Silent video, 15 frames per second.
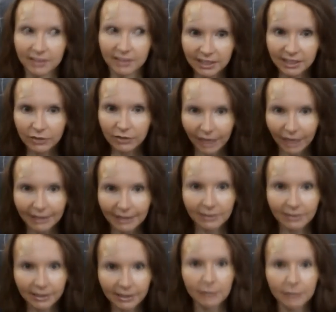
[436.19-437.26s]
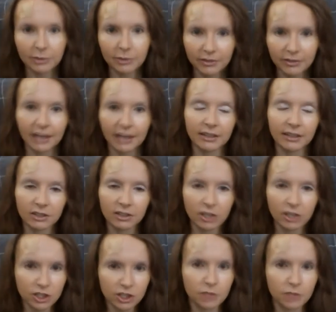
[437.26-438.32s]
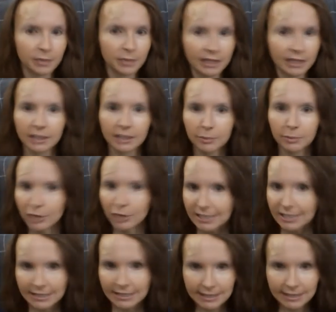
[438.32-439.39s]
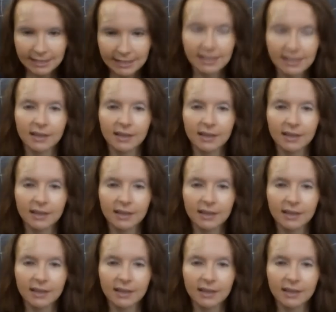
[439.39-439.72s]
theoretically provide a larger banana presence,